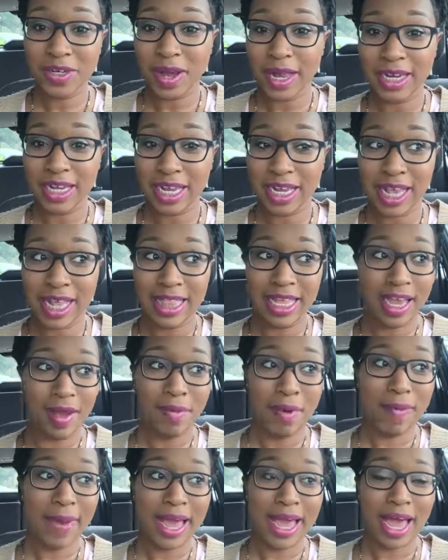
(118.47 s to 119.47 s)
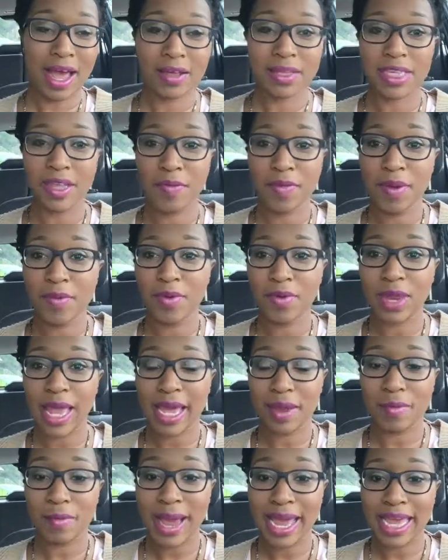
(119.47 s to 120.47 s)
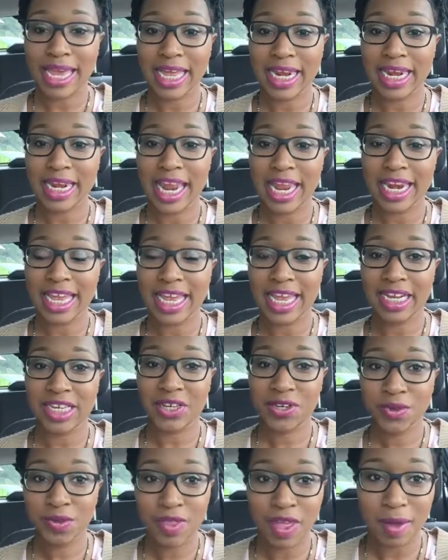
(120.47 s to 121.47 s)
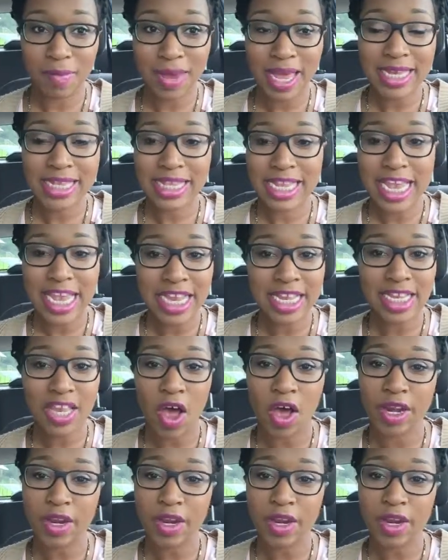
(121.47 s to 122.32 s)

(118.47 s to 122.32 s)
I think I'm gonna back out. Some people might let it get to them. It's all